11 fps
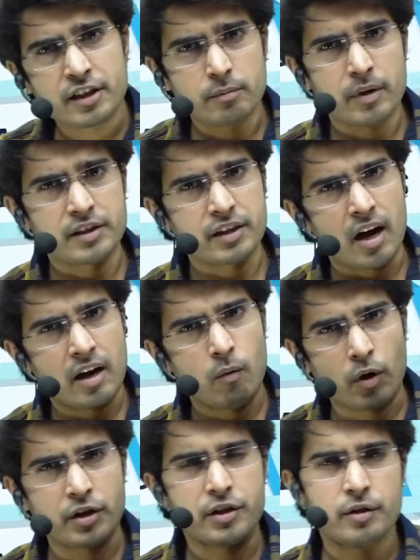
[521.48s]
judgments I
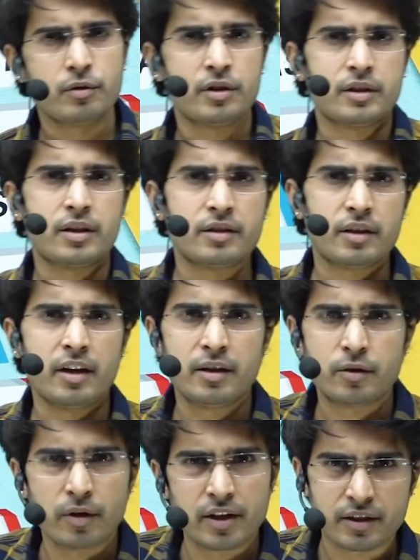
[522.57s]
wanted to discuss
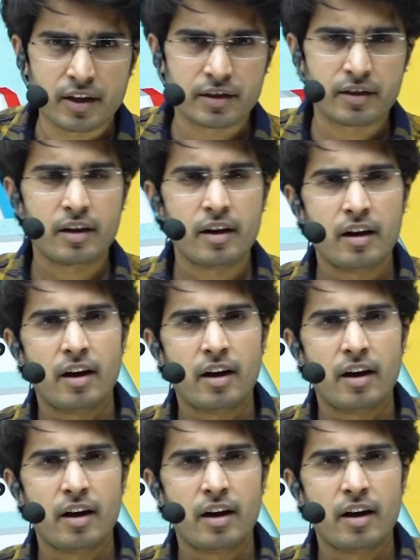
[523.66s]
in today's session.